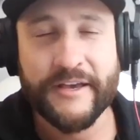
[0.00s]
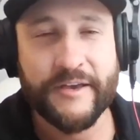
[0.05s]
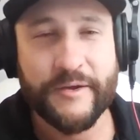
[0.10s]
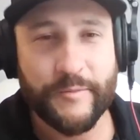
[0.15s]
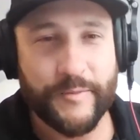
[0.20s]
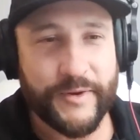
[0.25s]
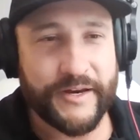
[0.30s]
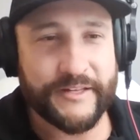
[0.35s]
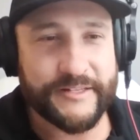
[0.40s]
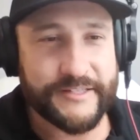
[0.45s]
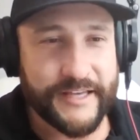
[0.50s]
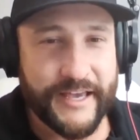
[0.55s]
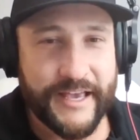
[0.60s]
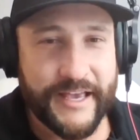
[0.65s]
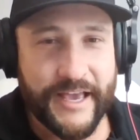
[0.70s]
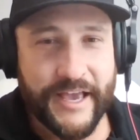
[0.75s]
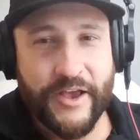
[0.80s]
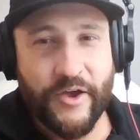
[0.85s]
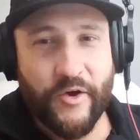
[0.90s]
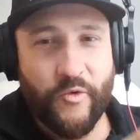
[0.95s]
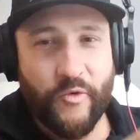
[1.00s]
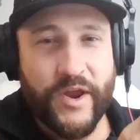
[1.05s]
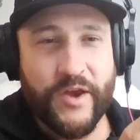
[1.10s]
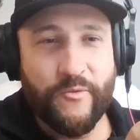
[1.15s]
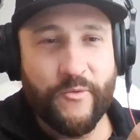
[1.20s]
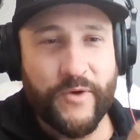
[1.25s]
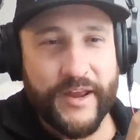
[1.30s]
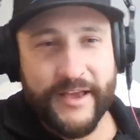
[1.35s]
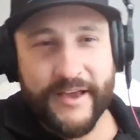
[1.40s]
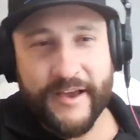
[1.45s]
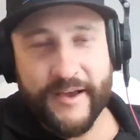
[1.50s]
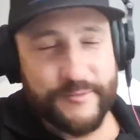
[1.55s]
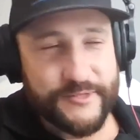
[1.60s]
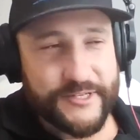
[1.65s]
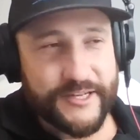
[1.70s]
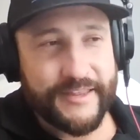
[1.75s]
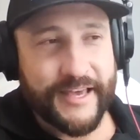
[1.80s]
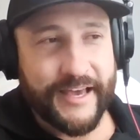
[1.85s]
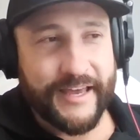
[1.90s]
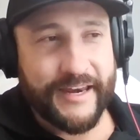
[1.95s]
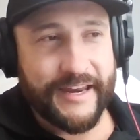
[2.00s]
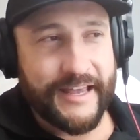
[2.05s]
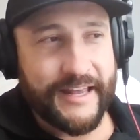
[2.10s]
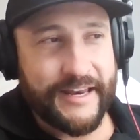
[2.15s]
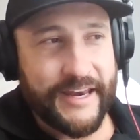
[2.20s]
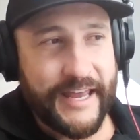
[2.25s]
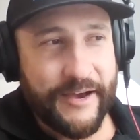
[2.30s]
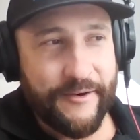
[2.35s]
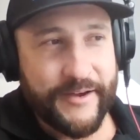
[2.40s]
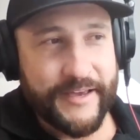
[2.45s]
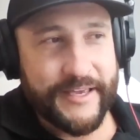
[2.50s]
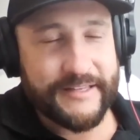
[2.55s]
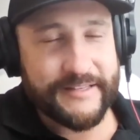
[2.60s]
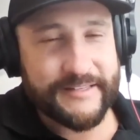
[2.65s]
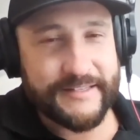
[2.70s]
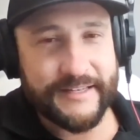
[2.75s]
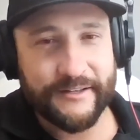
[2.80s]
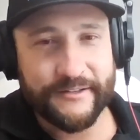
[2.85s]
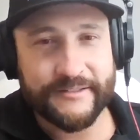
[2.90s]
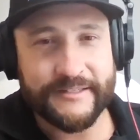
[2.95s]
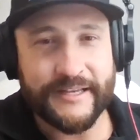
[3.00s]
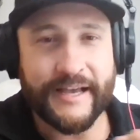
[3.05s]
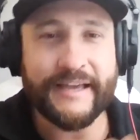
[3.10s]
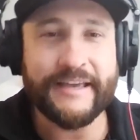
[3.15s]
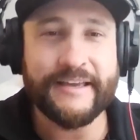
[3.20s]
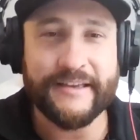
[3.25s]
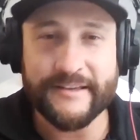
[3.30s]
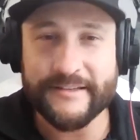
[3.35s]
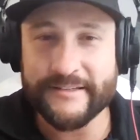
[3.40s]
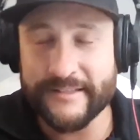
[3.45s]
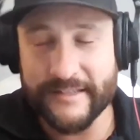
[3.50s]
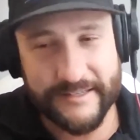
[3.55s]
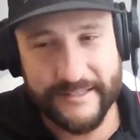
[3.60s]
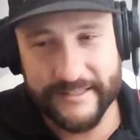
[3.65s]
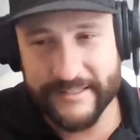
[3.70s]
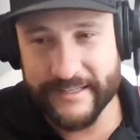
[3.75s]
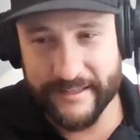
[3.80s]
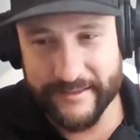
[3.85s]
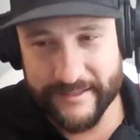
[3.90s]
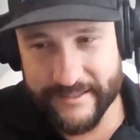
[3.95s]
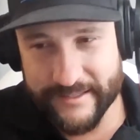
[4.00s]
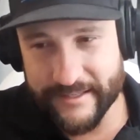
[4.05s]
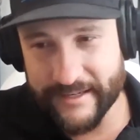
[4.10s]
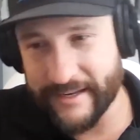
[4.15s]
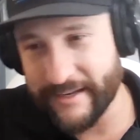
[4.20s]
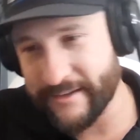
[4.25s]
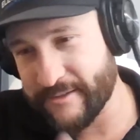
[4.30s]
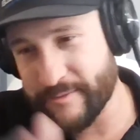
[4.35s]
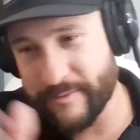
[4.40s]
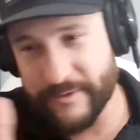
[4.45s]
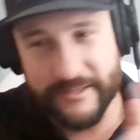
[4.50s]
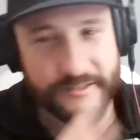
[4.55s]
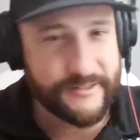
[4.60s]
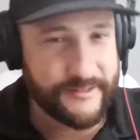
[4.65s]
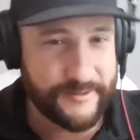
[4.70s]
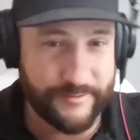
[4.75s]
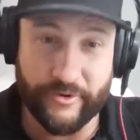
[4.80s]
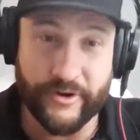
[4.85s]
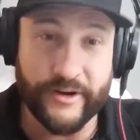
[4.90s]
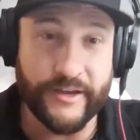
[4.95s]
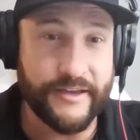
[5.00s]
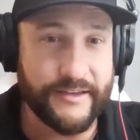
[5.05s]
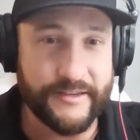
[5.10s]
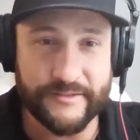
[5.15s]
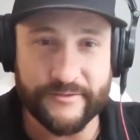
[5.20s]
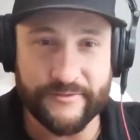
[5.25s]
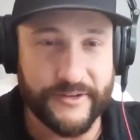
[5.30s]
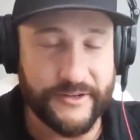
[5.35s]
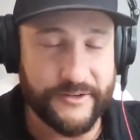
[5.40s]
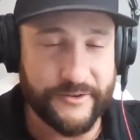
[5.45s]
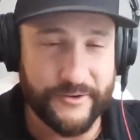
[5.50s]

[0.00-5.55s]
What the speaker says: But it's like when it comes to that, and now I can sell Taigas. They just had this announcement. Spring is vehicle to